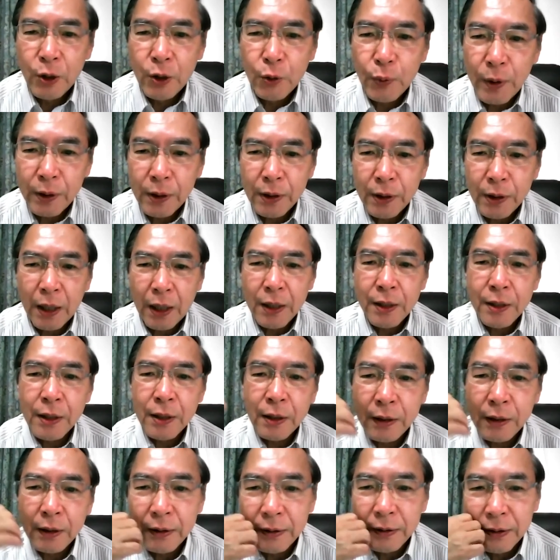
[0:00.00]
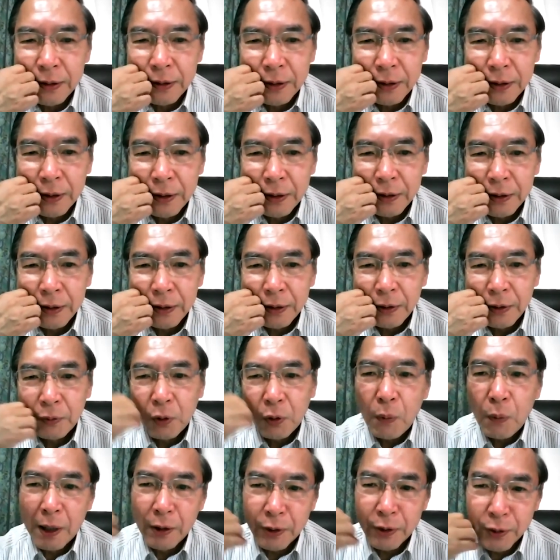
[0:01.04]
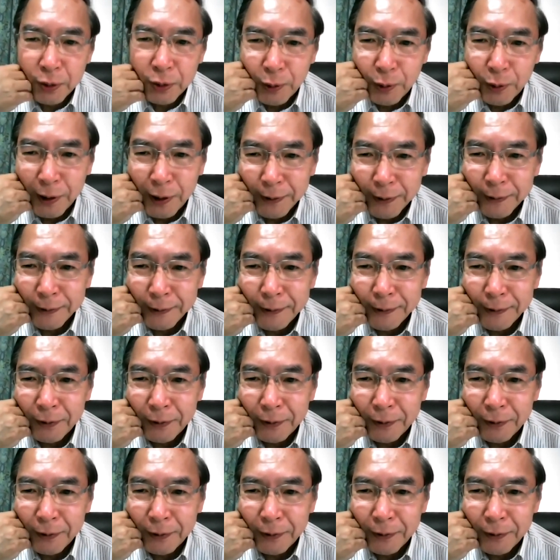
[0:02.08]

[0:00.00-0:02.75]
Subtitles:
situated as a formal schooling,